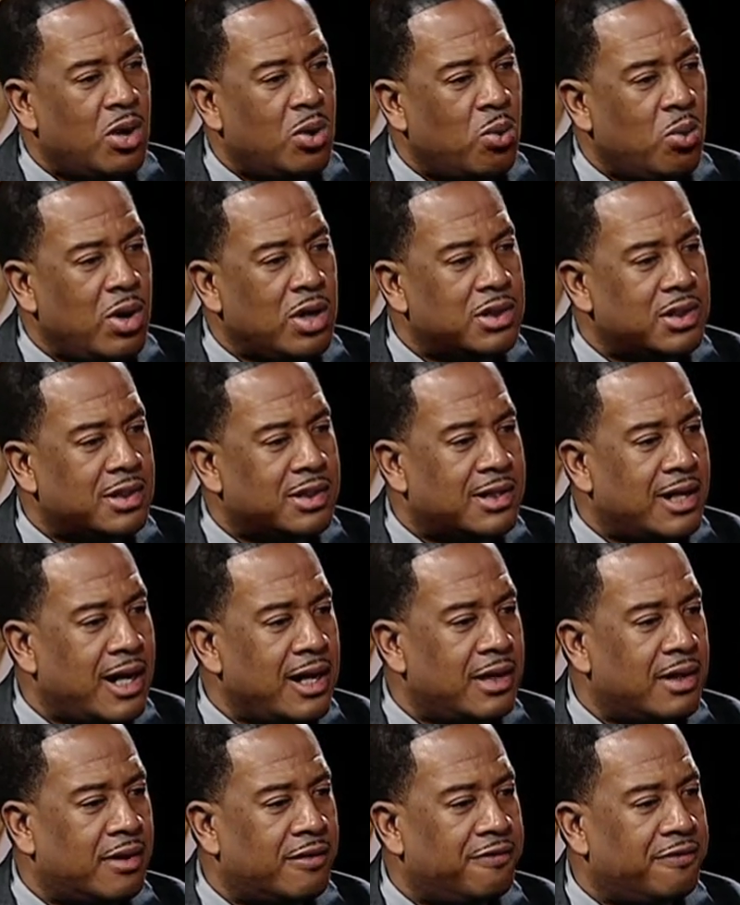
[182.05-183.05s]
What
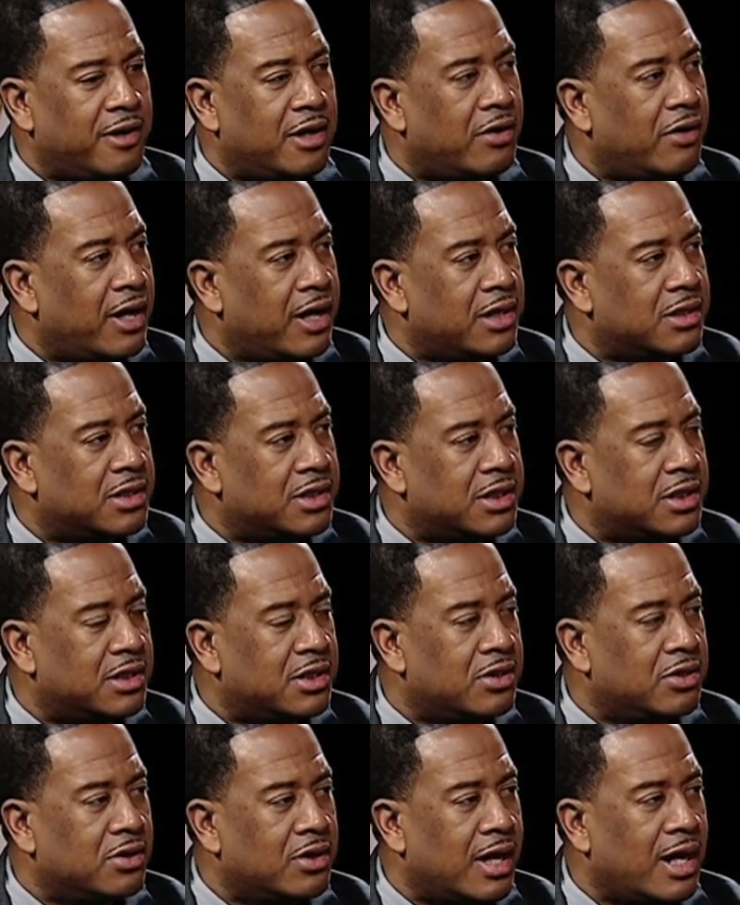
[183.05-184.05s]
state or federal agencies
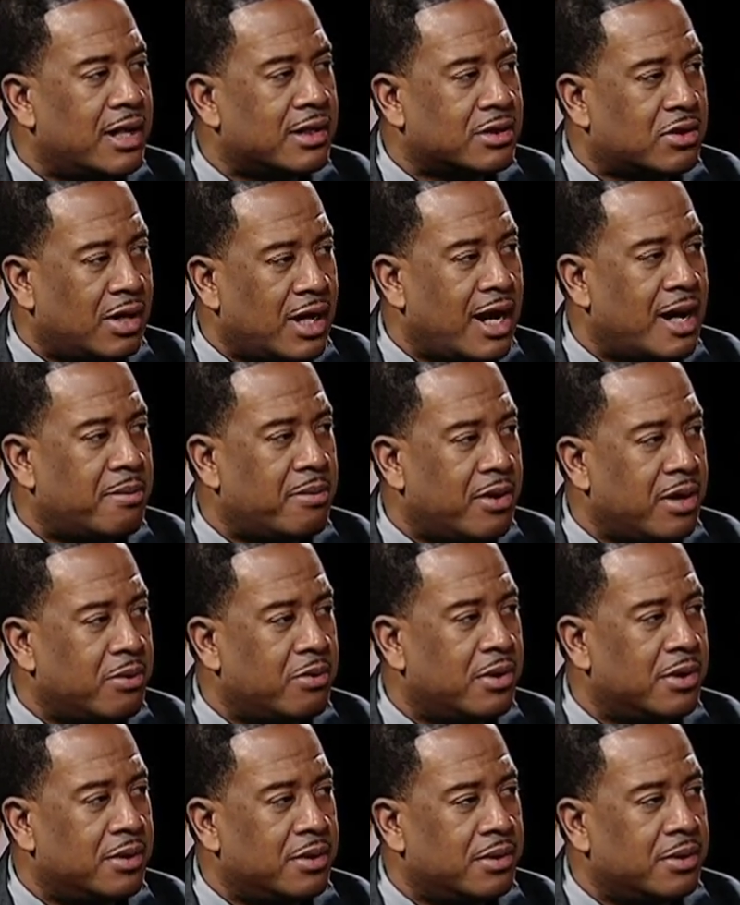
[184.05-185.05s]
do you guys collaborate
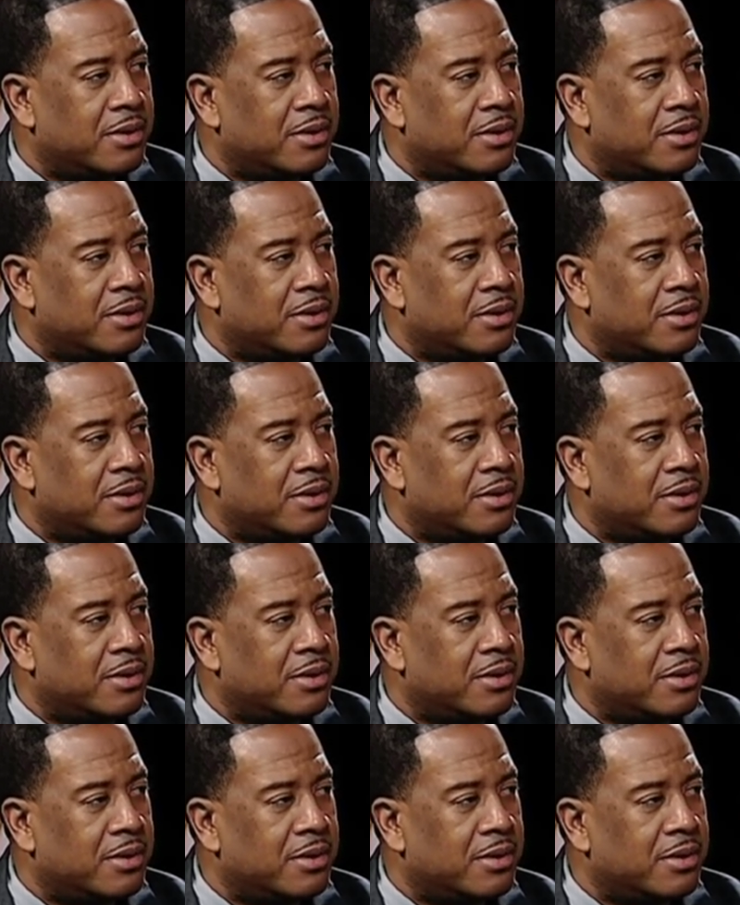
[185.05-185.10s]
with?